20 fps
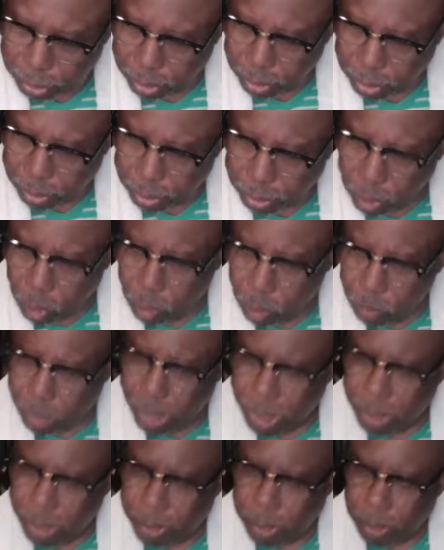No
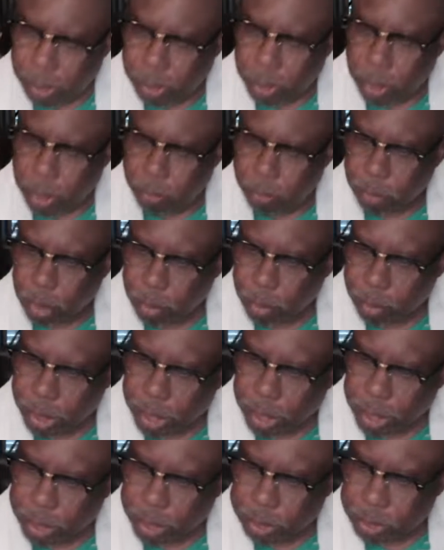man can come to
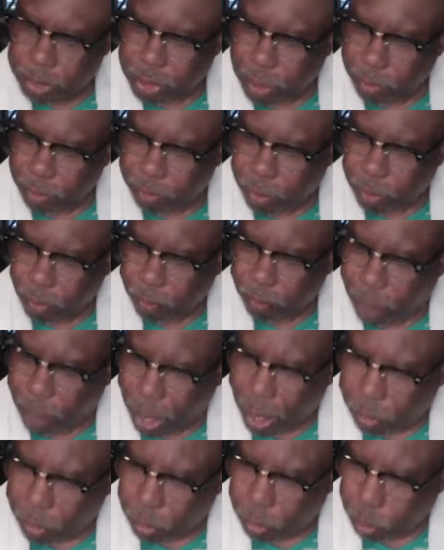me except the
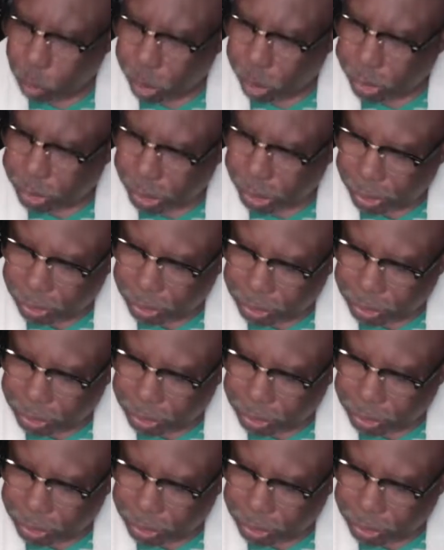Father which has